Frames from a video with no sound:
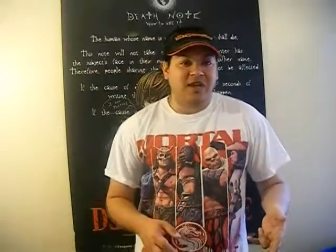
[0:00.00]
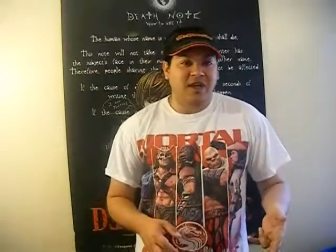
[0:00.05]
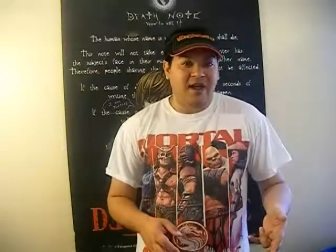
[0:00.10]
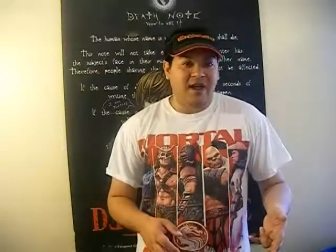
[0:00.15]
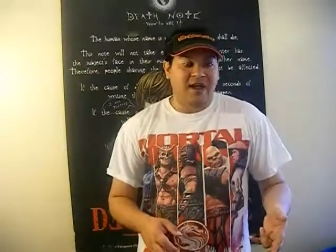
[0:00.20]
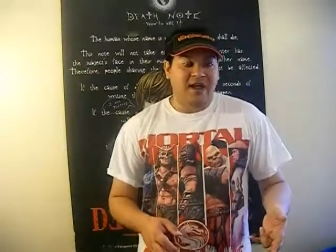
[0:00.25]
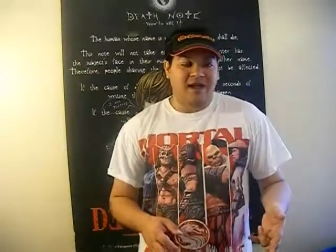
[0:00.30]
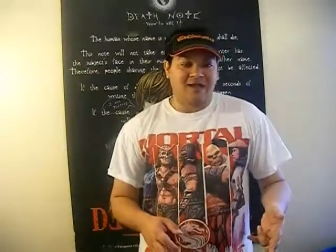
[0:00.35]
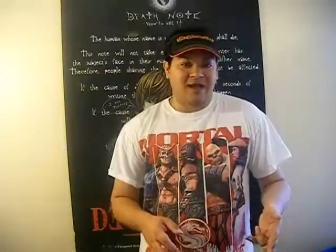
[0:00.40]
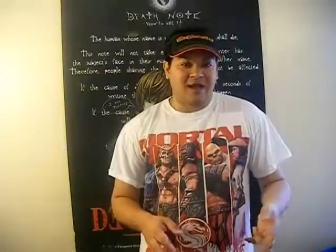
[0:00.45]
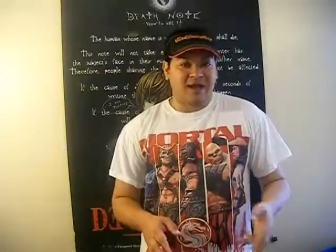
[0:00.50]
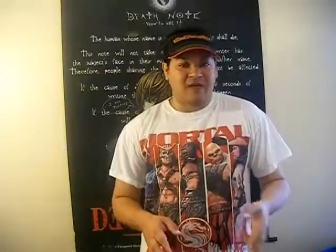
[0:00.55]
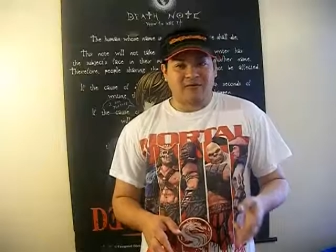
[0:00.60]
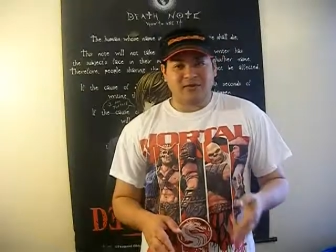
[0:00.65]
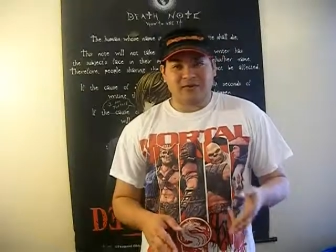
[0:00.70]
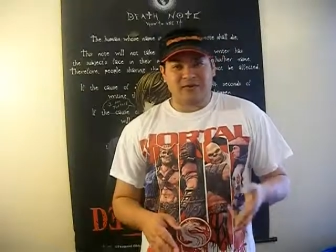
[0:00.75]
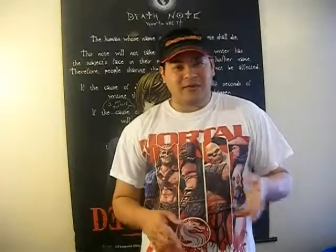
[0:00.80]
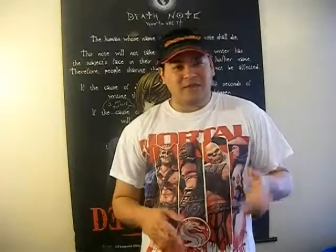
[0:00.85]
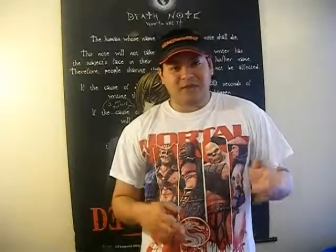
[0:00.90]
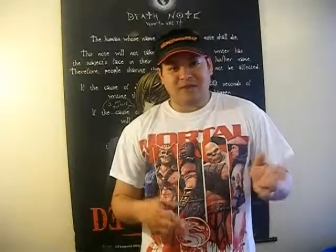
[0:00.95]
And I
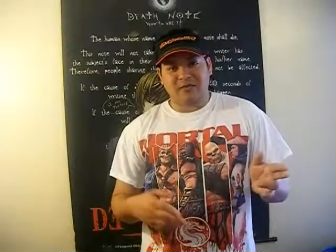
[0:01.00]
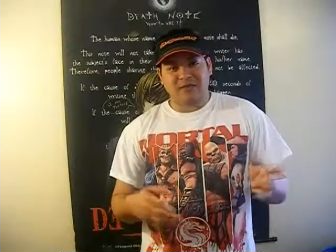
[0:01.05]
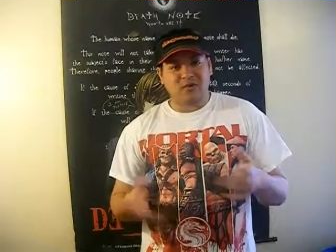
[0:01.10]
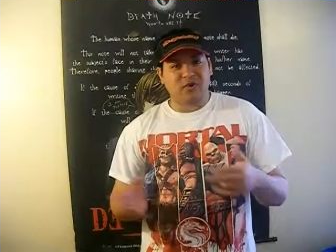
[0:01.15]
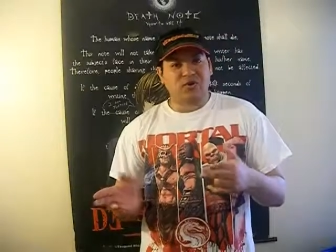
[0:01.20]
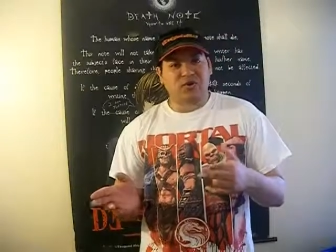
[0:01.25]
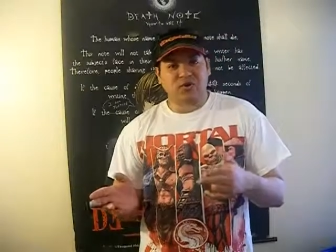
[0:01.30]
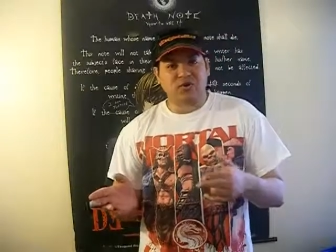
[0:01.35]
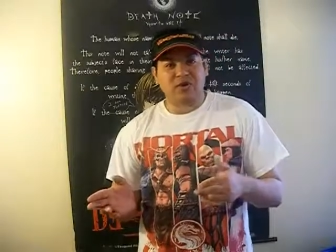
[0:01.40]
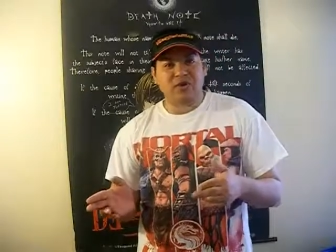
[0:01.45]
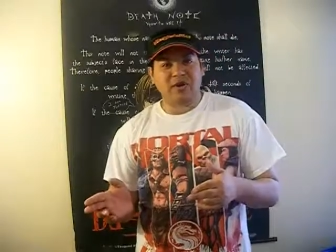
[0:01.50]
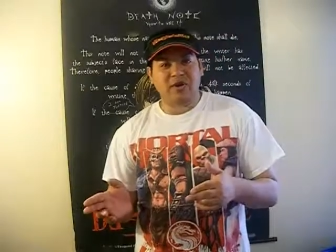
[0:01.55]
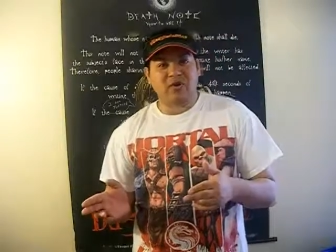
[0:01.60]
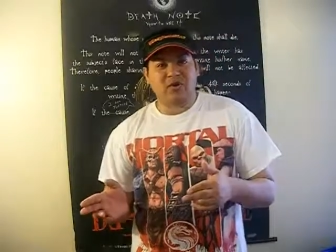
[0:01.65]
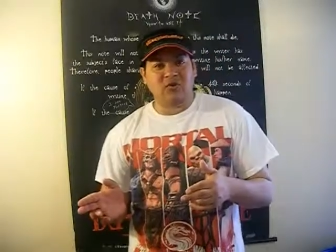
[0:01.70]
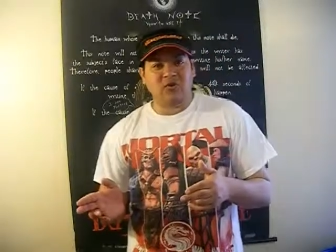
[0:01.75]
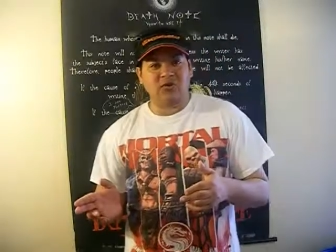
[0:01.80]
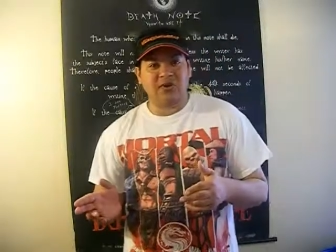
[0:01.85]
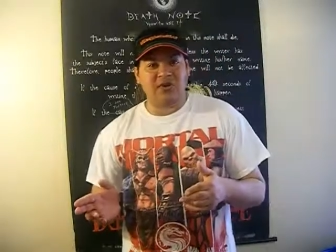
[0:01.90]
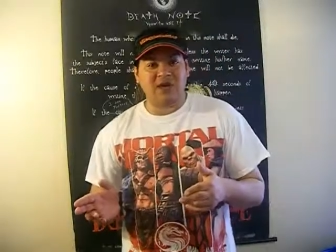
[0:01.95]
was at the bookstore, they
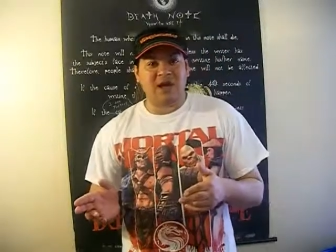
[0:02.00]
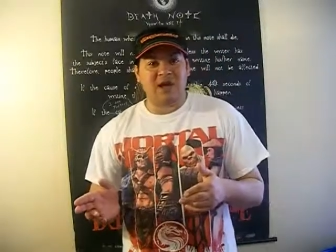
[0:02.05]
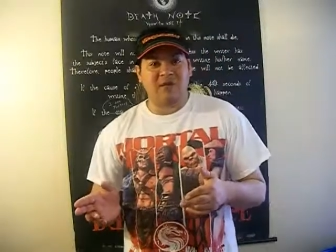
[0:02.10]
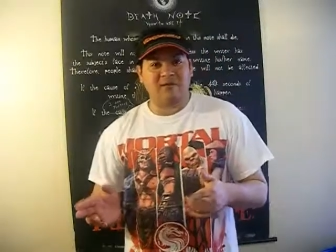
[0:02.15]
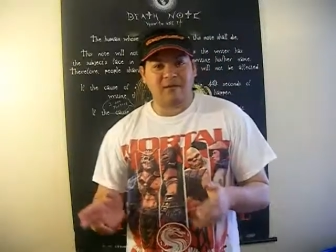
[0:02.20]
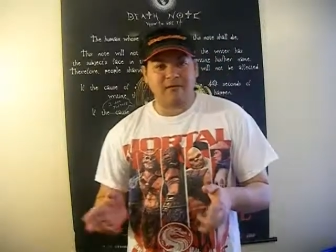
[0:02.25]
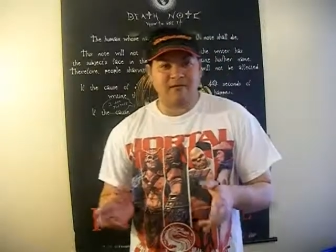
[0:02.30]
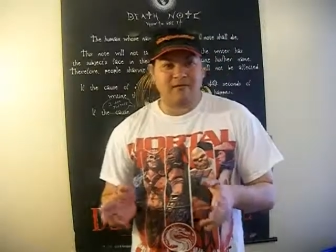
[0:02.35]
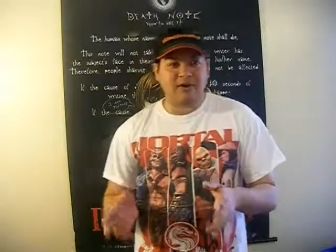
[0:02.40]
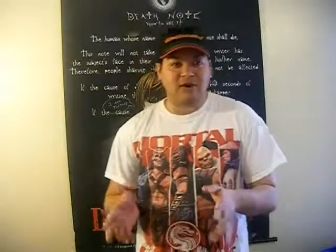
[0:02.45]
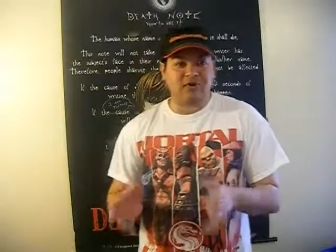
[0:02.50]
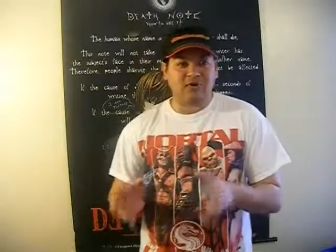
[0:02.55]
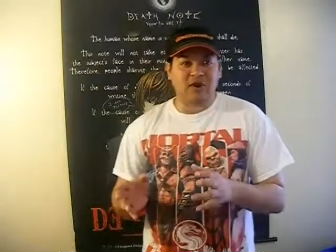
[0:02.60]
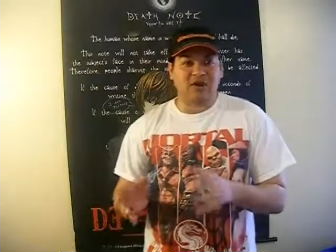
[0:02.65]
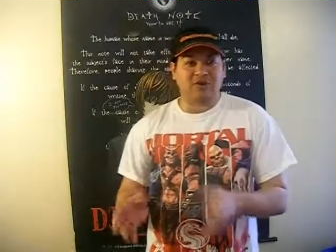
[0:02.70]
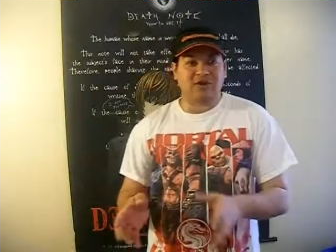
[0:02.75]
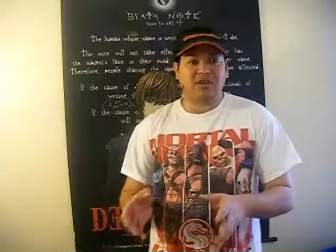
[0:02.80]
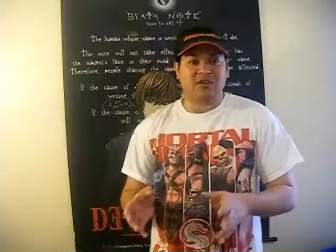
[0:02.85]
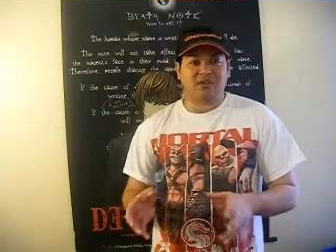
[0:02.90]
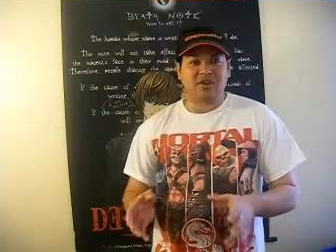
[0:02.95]
told me that if you want to
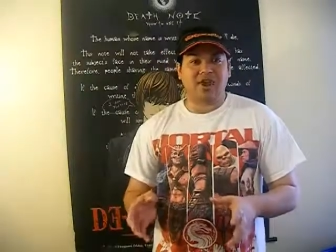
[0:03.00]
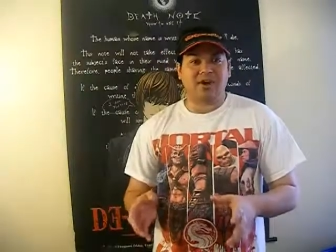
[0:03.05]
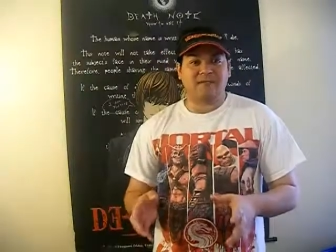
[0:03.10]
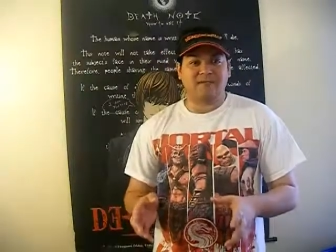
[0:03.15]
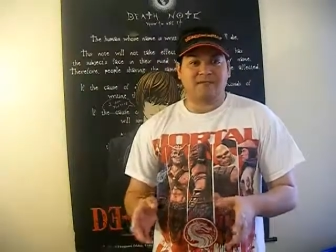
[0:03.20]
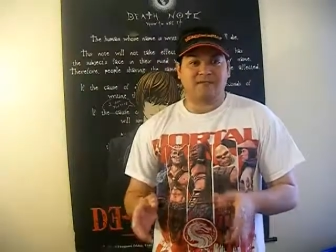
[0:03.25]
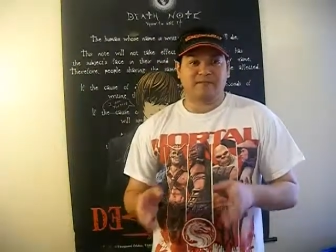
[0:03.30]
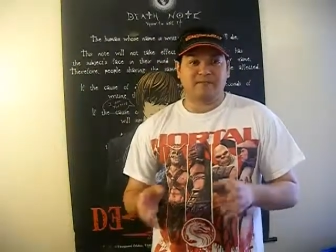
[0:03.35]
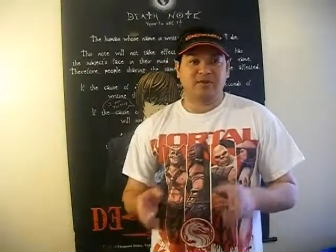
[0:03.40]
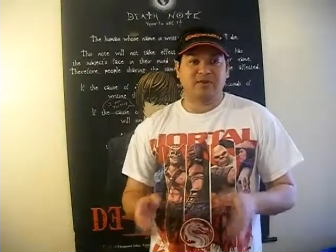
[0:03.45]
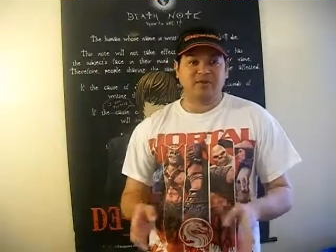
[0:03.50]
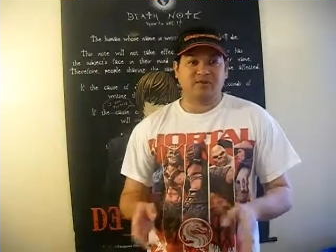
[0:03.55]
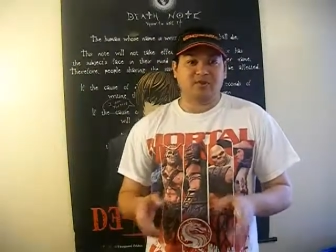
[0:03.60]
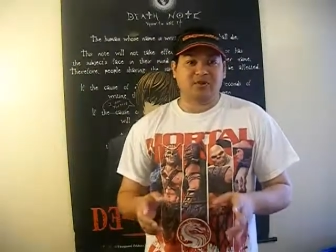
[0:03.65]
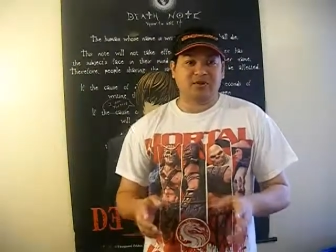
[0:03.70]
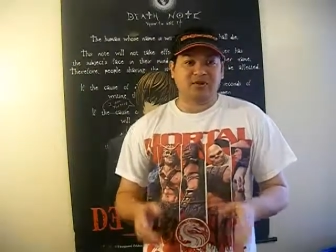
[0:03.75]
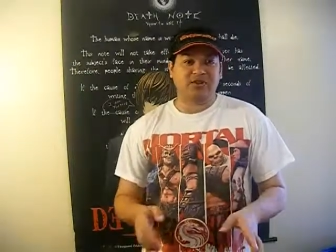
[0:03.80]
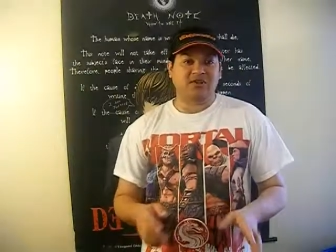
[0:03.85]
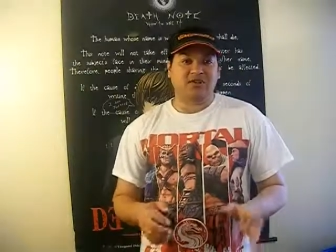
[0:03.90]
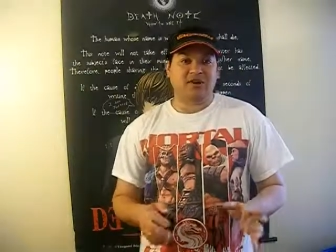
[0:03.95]
start this off, the first
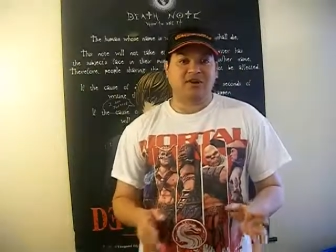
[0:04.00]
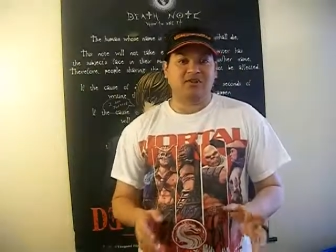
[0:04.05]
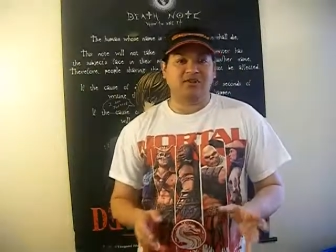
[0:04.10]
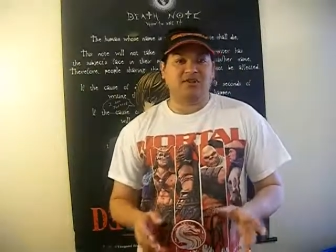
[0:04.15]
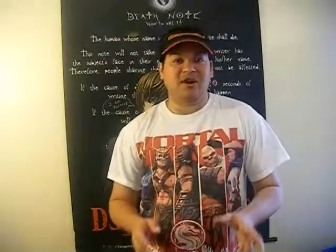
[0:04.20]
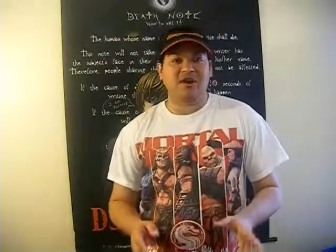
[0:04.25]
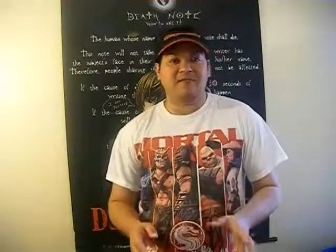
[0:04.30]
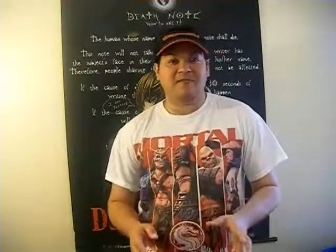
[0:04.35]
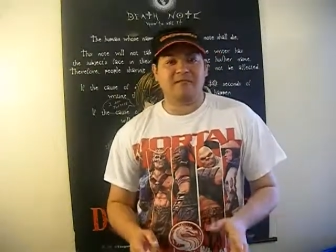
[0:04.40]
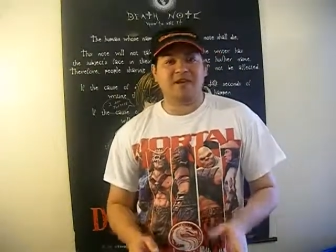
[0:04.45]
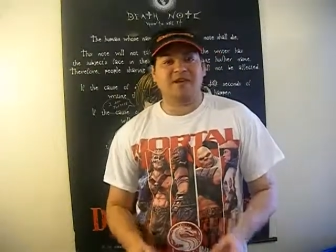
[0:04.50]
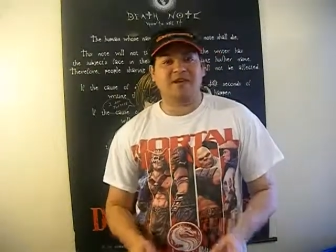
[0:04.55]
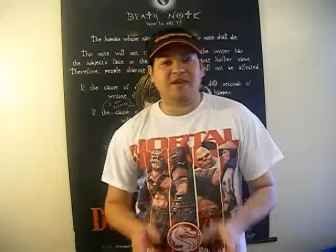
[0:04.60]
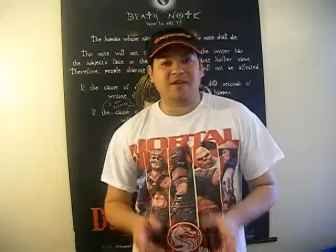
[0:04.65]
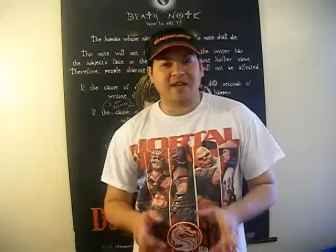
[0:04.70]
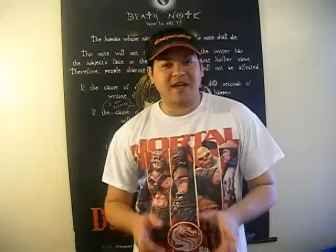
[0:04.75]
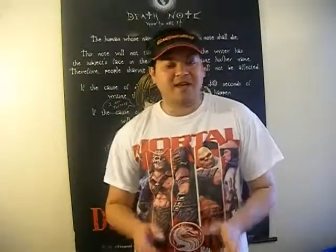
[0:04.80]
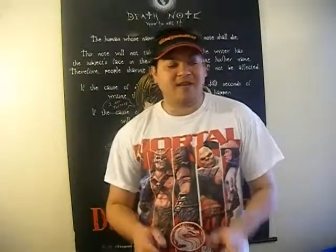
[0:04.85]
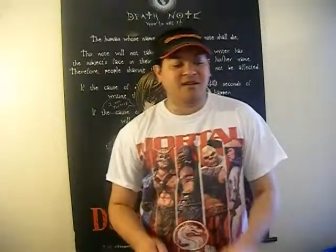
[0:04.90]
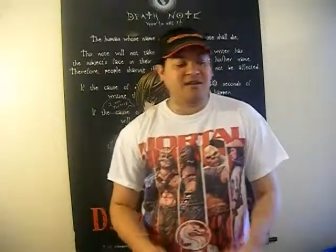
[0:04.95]
book that starts it off is The
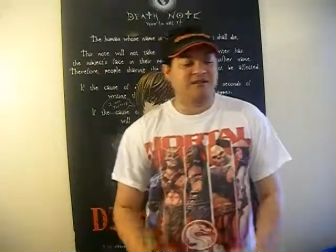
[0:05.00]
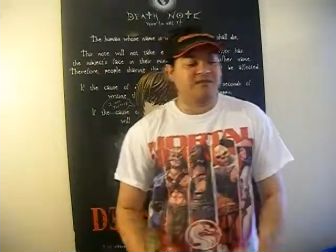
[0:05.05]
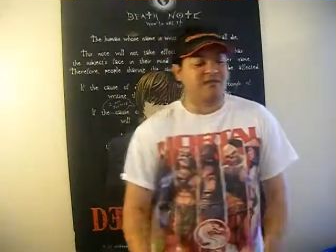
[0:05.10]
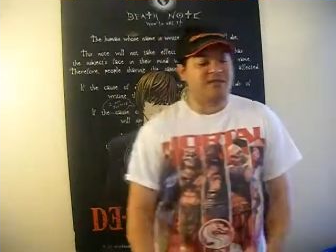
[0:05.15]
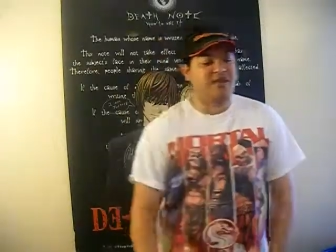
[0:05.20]
Lightning